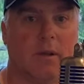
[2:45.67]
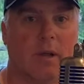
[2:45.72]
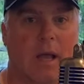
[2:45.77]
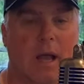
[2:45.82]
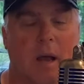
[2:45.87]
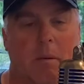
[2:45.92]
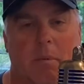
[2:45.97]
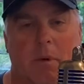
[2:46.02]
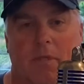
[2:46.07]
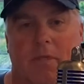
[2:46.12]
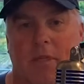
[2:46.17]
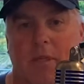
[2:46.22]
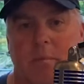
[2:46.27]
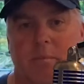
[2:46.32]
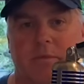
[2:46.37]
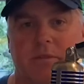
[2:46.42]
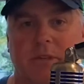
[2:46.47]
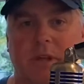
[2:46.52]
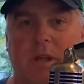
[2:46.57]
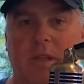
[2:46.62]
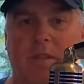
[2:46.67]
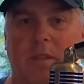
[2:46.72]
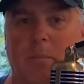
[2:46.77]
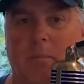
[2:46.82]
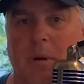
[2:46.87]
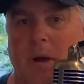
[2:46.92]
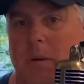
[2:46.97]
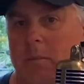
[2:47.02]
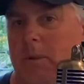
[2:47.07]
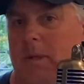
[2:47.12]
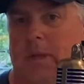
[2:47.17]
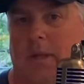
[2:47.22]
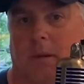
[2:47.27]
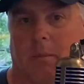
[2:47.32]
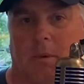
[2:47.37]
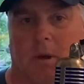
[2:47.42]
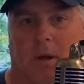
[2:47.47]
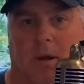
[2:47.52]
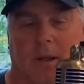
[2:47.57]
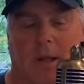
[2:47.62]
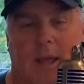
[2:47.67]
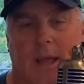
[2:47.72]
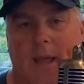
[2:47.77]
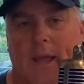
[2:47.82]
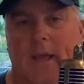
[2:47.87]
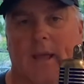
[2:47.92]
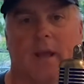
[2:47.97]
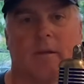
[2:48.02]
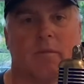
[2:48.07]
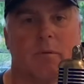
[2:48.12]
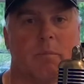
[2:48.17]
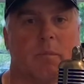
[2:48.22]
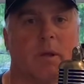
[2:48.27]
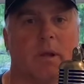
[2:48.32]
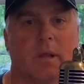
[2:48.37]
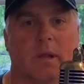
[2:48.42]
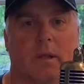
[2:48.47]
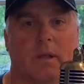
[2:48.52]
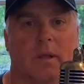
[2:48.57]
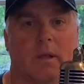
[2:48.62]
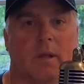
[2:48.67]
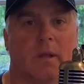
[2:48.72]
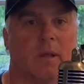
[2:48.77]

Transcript: How about them telling the public in America, hey, everybody,